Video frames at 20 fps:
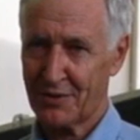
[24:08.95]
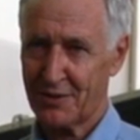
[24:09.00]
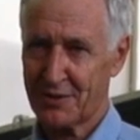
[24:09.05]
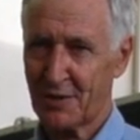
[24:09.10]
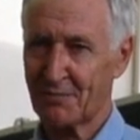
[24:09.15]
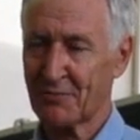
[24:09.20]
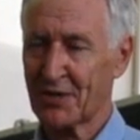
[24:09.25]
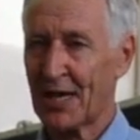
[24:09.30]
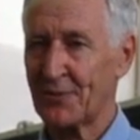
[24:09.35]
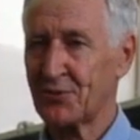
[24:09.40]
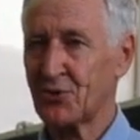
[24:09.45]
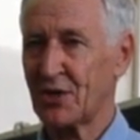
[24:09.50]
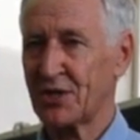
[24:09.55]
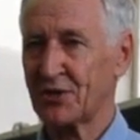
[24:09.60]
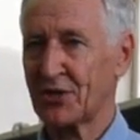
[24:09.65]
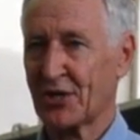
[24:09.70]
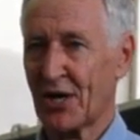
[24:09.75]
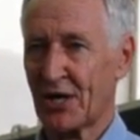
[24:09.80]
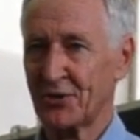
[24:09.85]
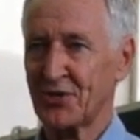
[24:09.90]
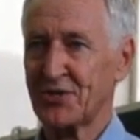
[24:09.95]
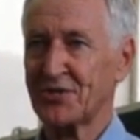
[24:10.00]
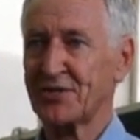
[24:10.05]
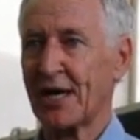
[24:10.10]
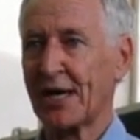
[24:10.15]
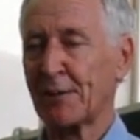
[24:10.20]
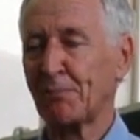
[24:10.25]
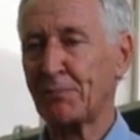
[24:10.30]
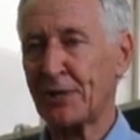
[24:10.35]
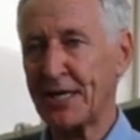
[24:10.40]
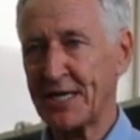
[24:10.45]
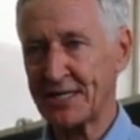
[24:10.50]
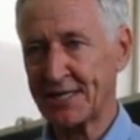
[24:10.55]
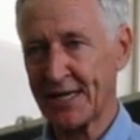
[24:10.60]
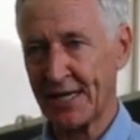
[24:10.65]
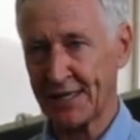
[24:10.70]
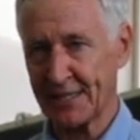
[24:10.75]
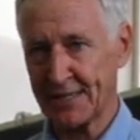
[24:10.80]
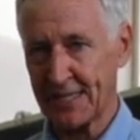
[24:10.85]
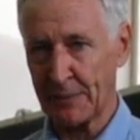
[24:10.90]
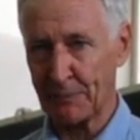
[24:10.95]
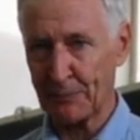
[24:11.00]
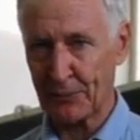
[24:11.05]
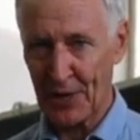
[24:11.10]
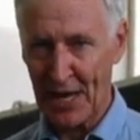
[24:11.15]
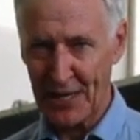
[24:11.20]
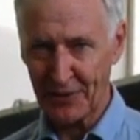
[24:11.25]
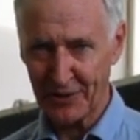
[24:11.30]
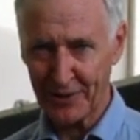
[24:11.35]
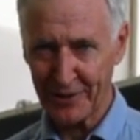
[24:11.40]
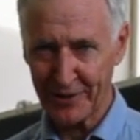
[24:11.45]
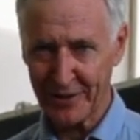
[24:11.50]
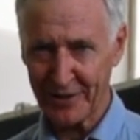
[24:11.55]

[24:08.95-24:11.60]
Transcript: Sometimes you hear the doctor saying, please take a deep breath,